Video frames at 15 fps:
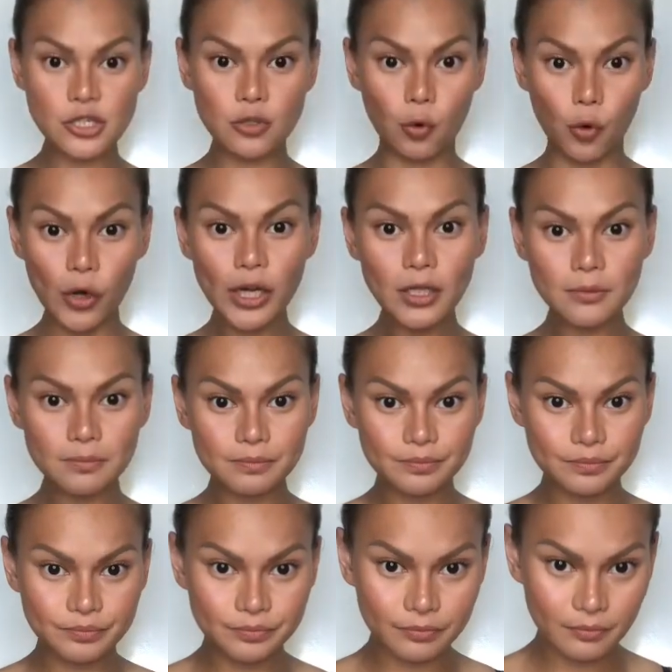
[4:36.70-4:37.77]
short.
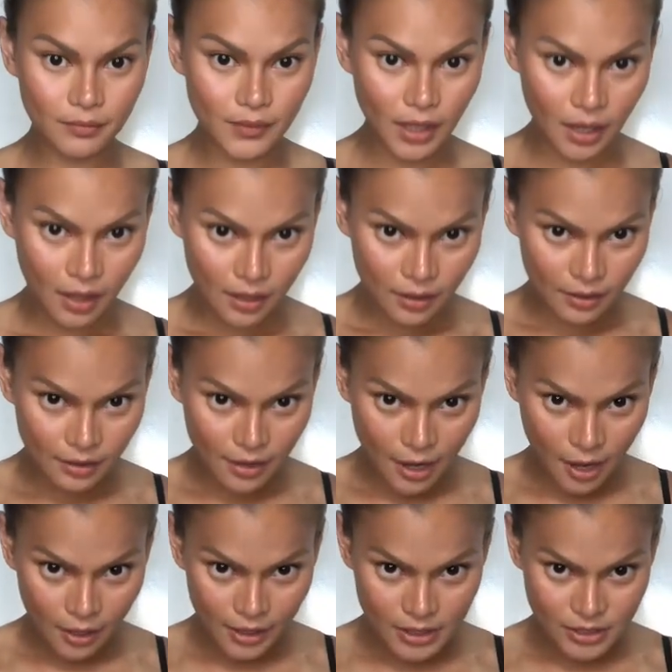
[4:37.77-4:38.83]

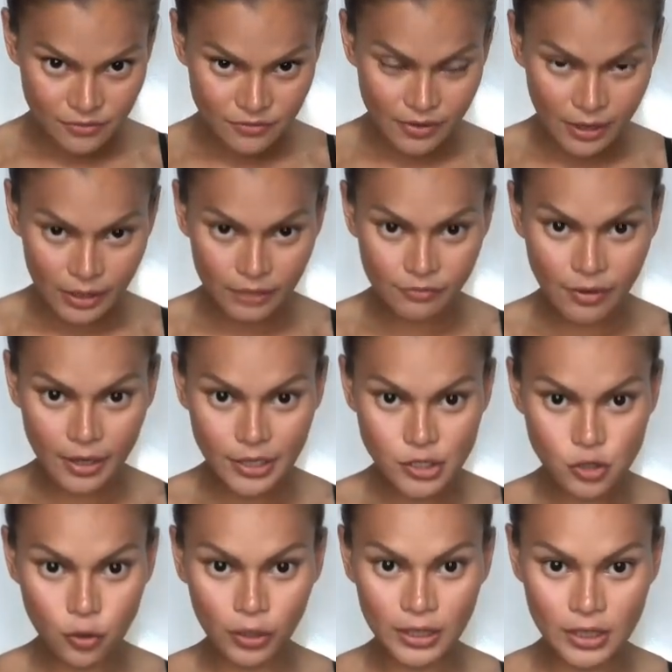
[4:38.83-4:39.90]
There, it's very
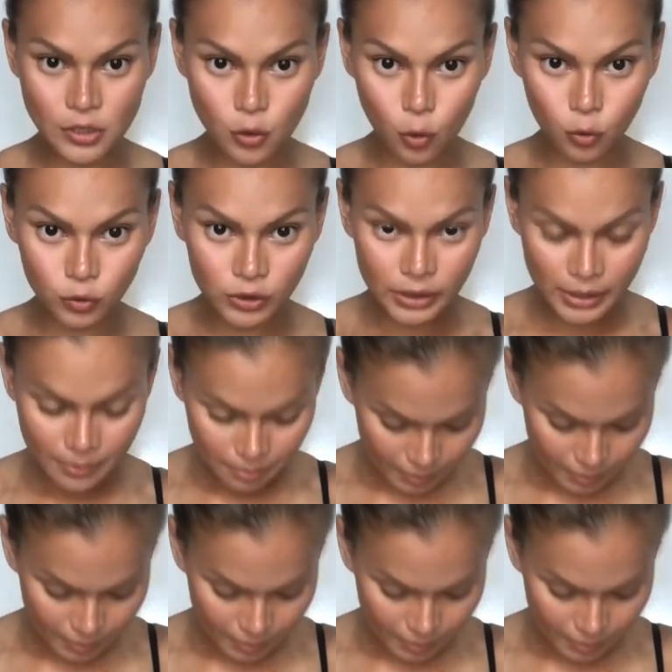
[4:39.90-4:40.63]
short. It's only